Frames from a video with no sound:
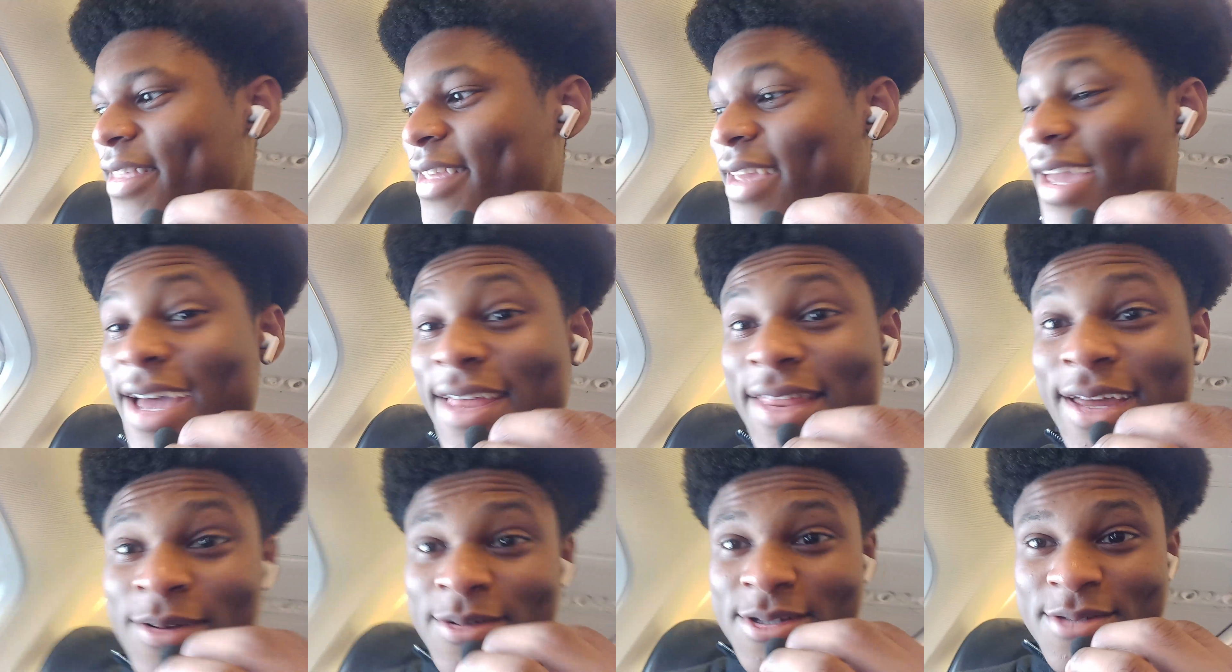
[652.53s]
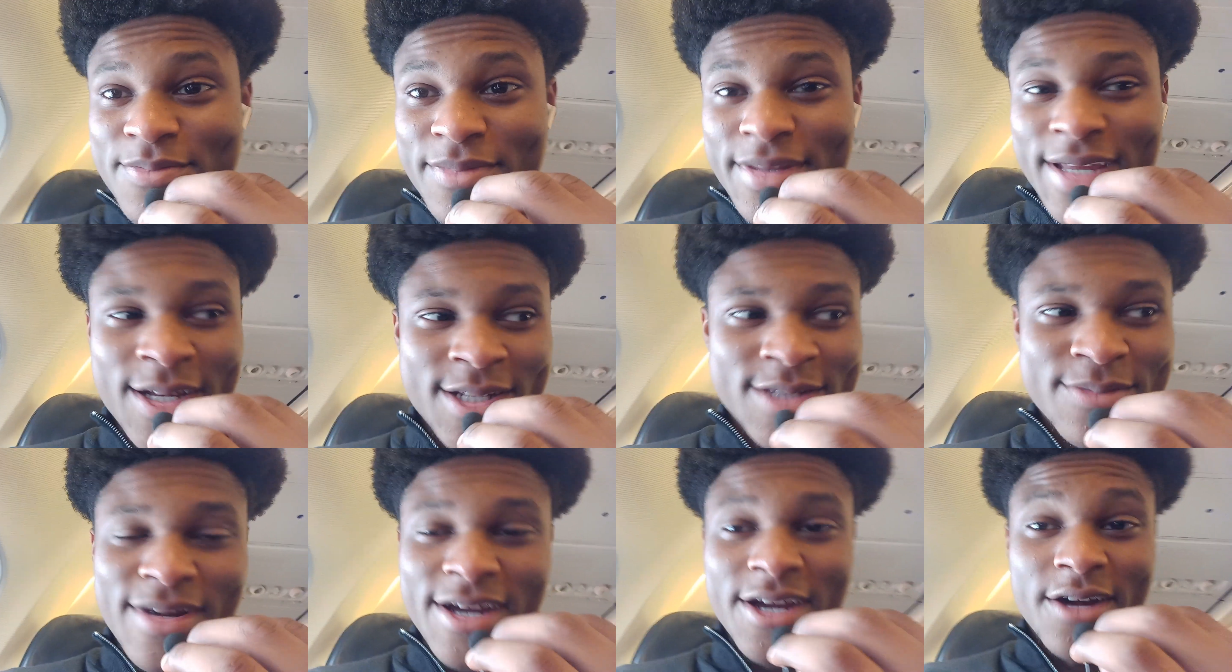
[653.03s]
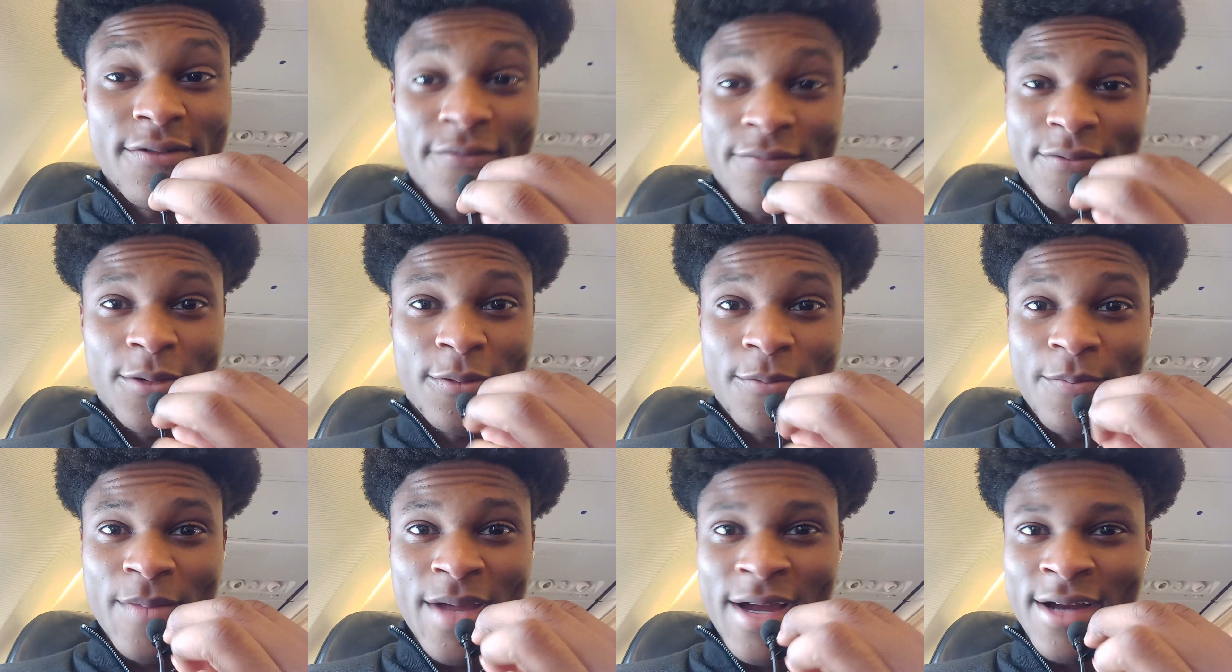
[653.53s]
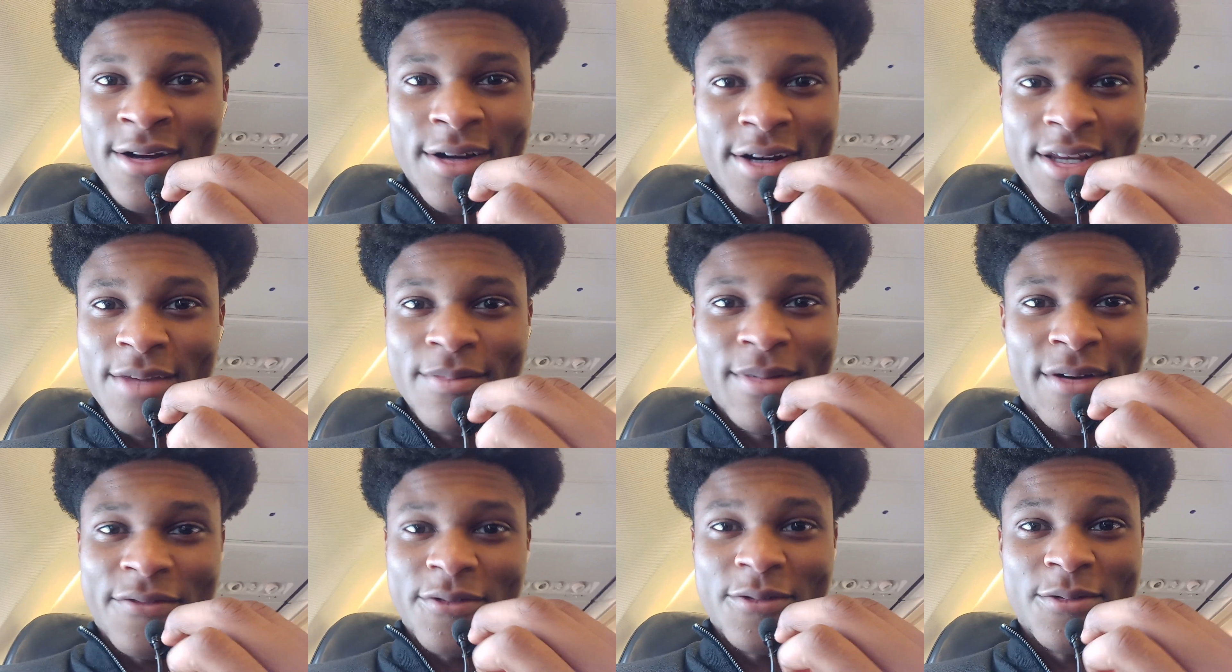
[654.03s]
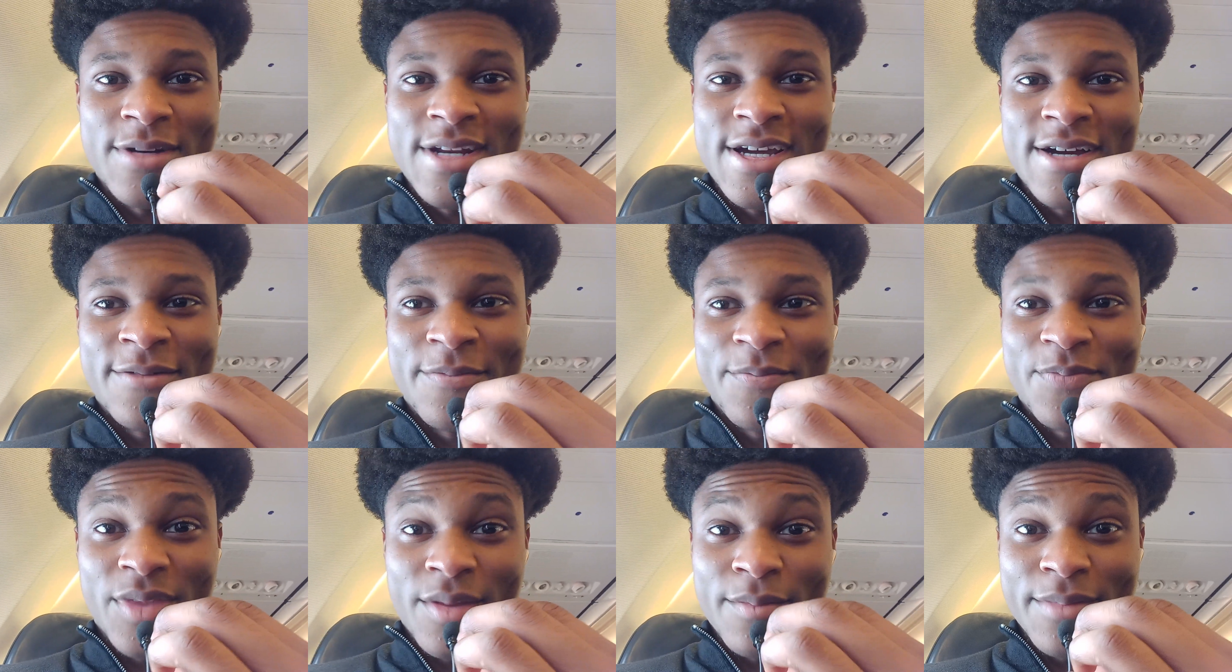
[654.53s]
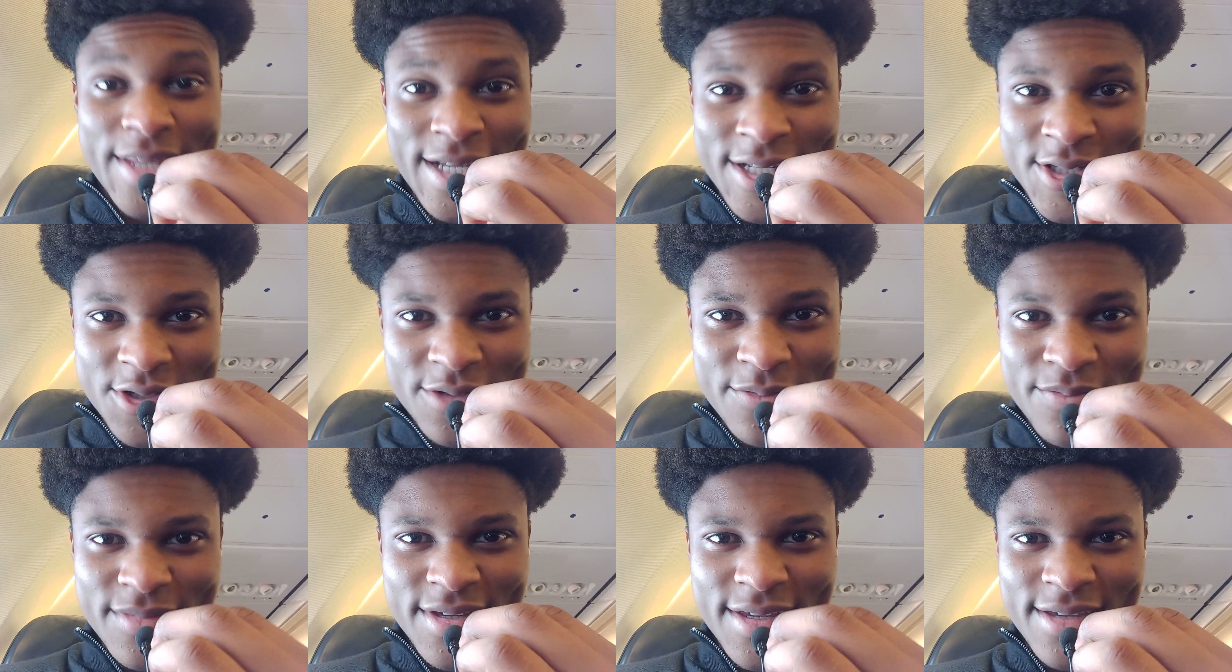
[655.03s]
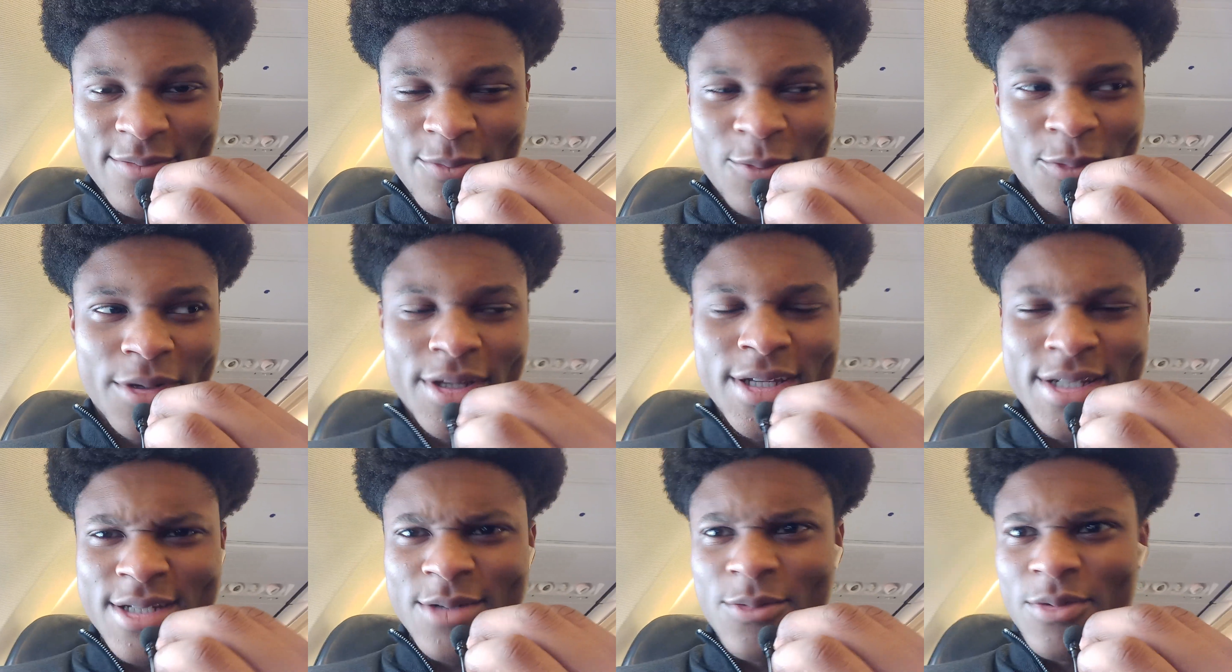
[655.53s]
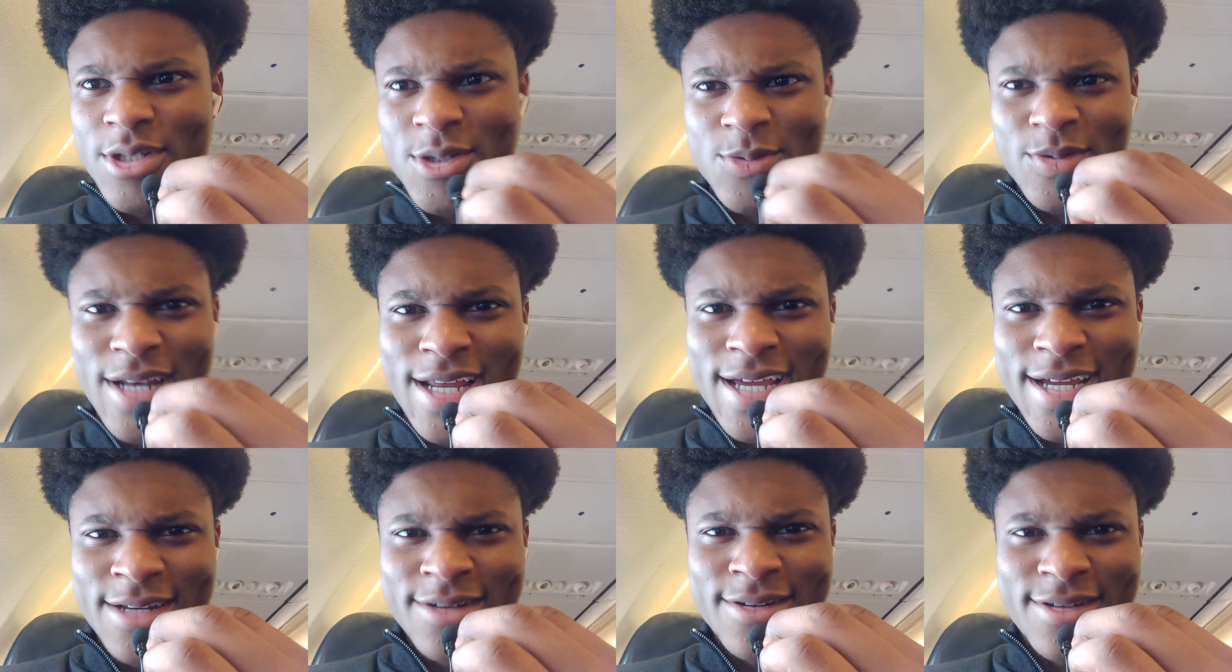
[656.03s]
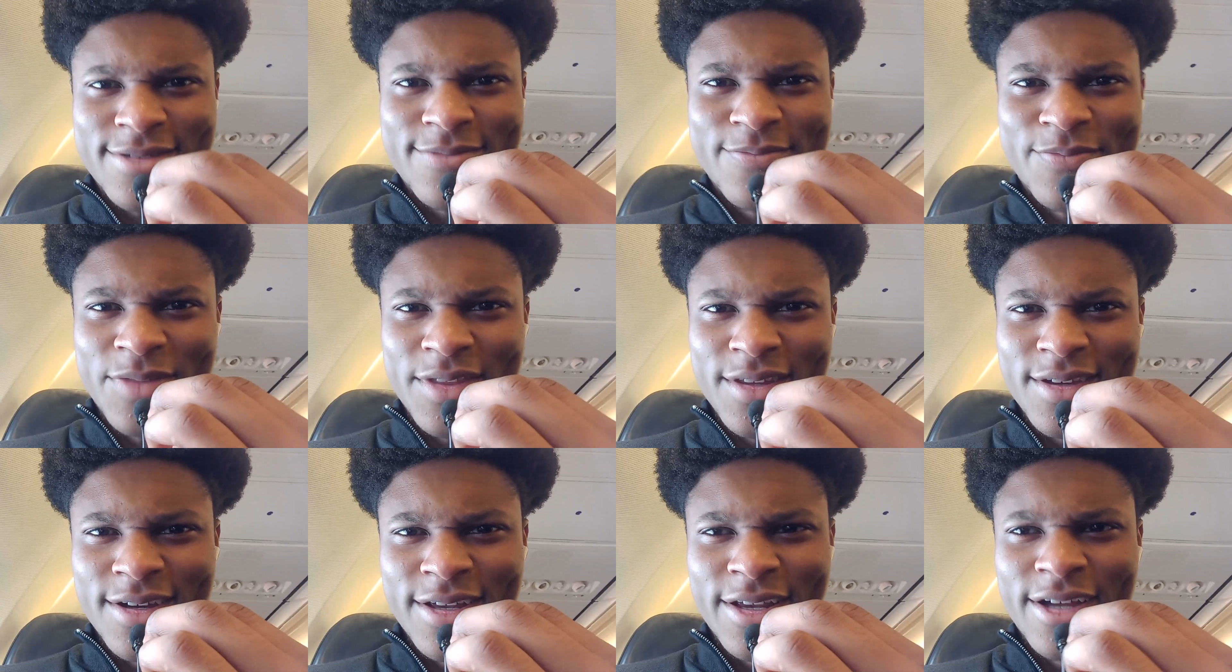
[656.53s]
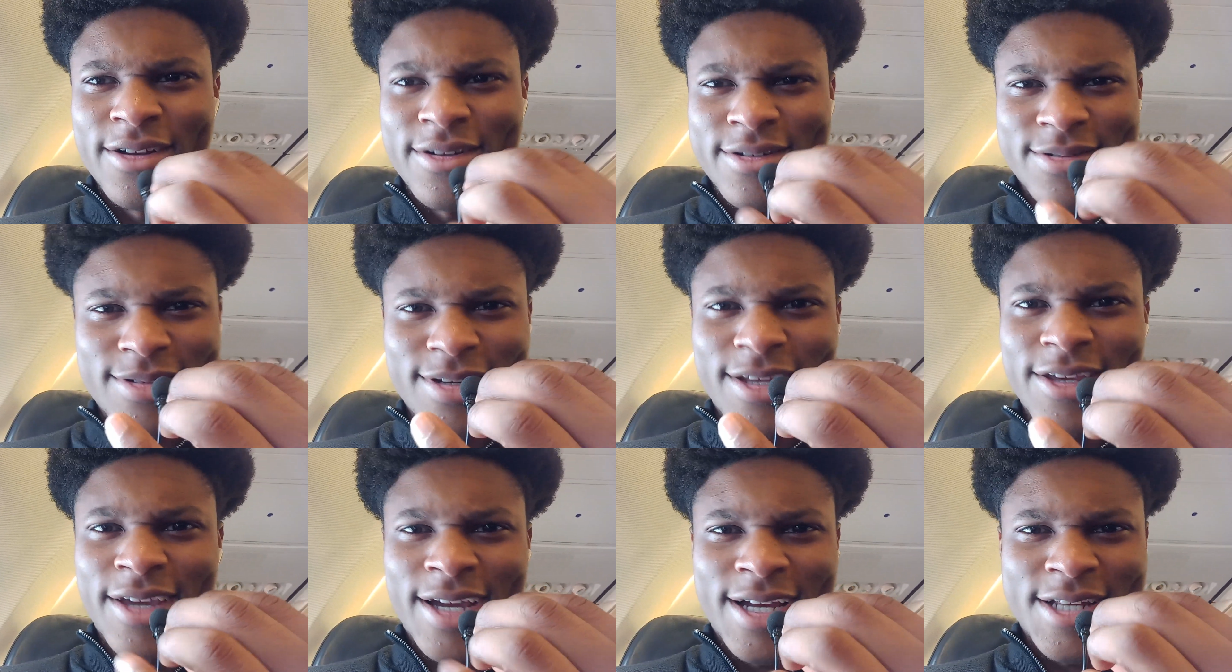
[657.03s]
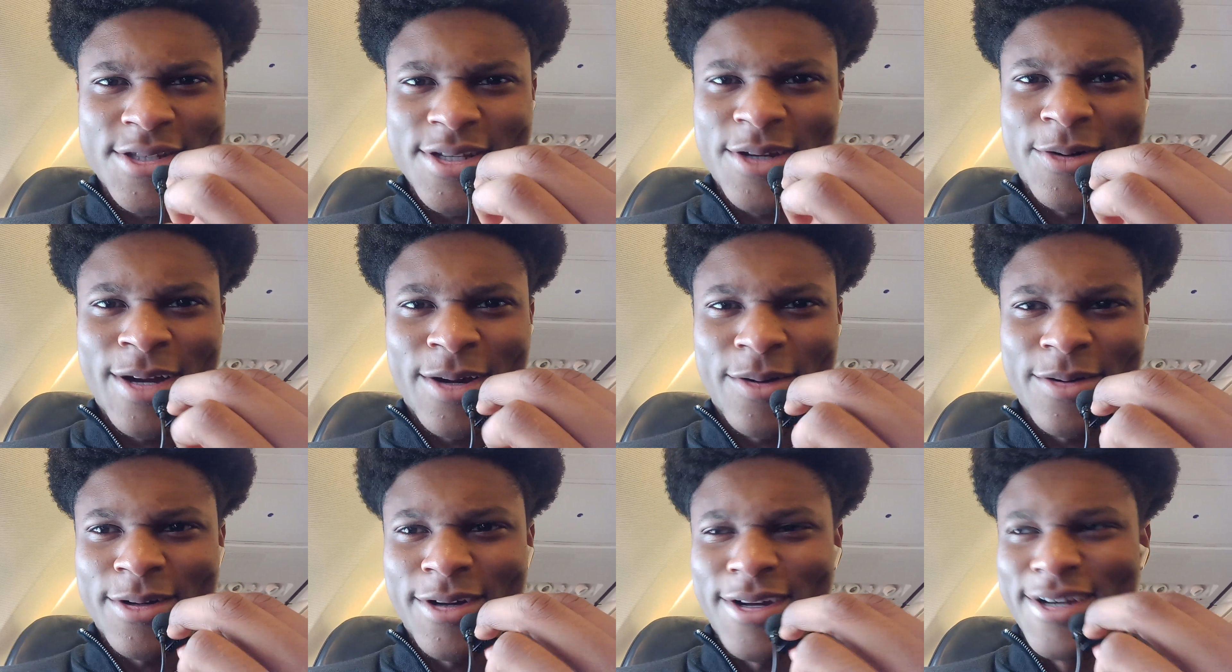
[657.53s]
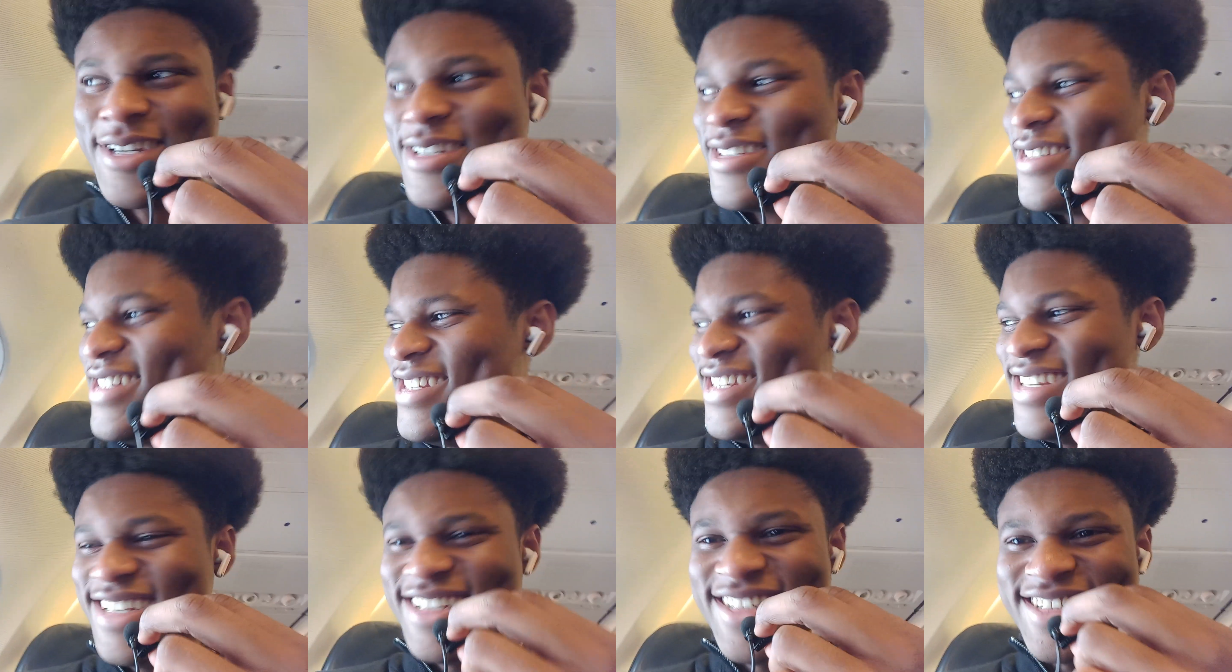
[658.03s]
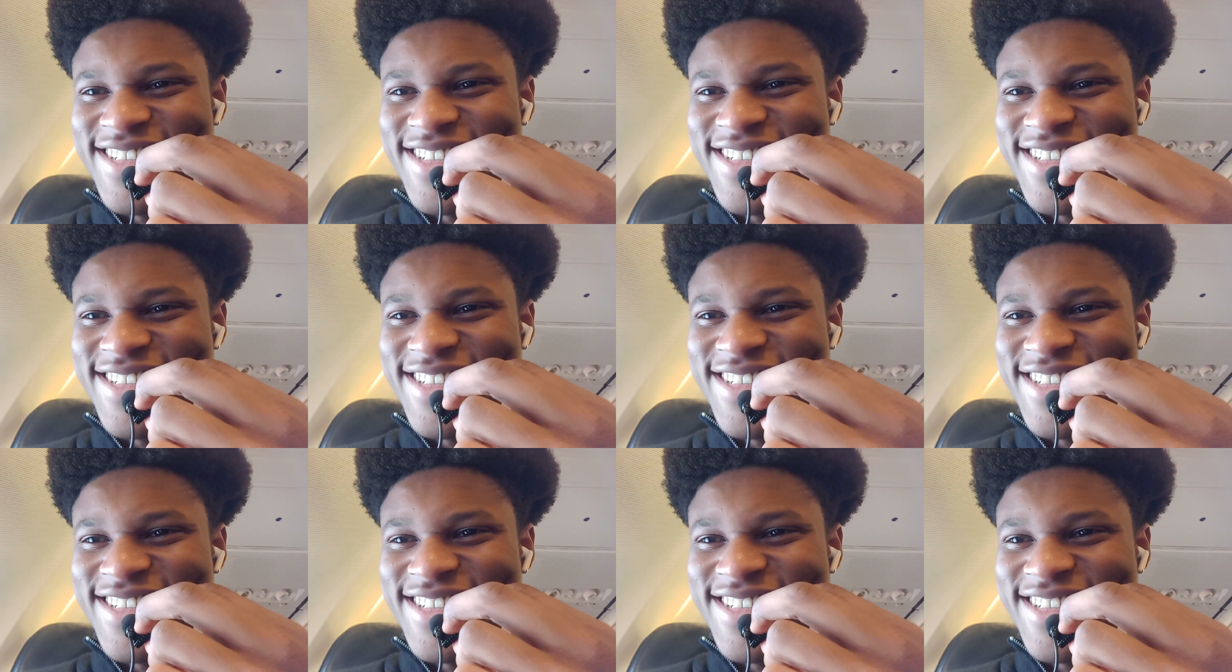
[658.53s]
Yeah, that was my own fault. I can't eat my food now, but that's on me. We'll eat it once we land. I'll let you guys know how it goes.